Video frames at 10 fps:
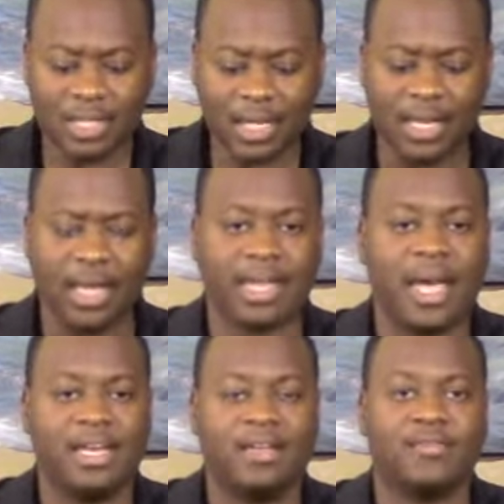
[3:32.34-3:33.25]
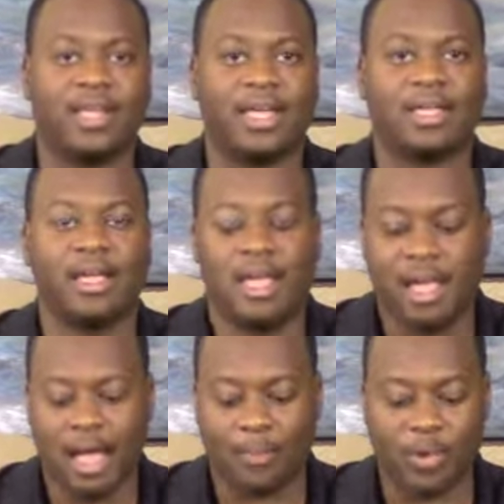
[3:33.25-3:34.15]
And I kind of
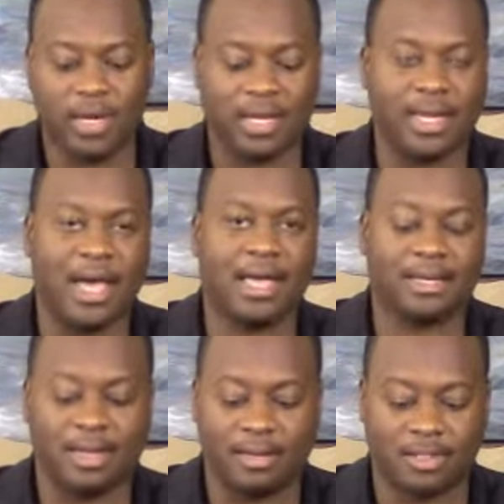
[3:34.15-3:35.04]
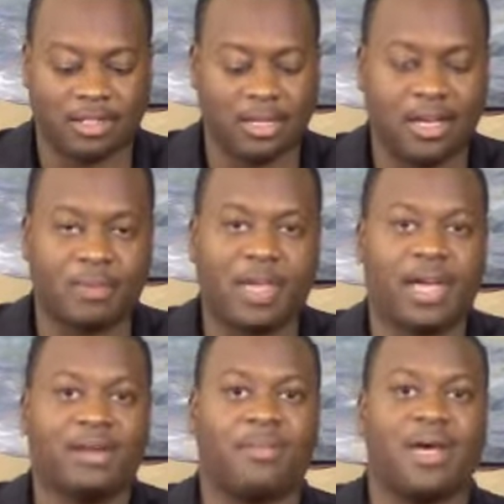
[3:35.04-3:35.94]
I prayed to God, and I was just talking to
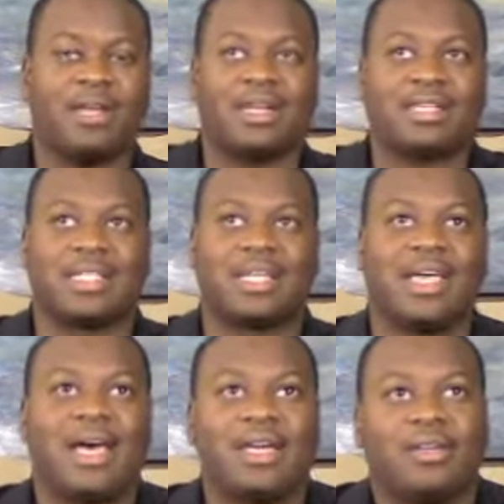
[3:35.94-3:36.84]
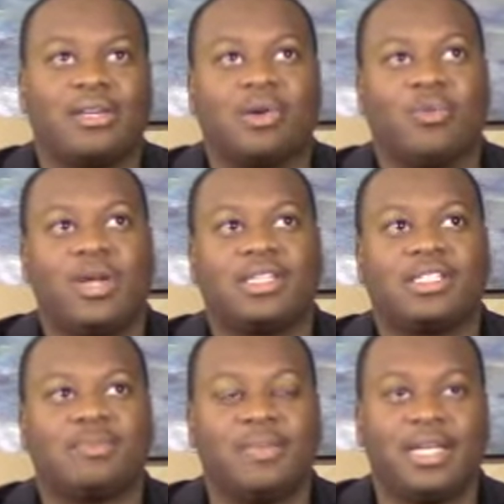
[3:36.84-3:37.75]
God about it, and I was like, God, what does
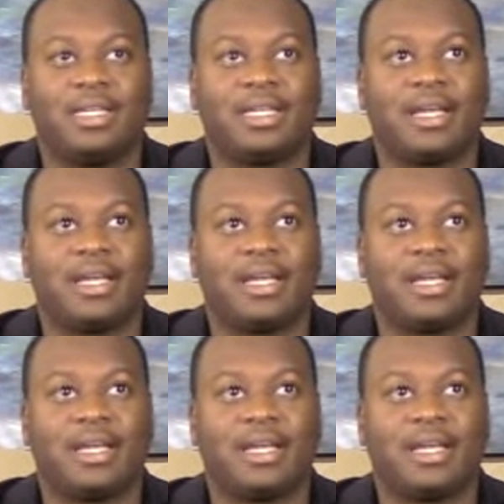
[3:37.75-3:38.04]
this mean?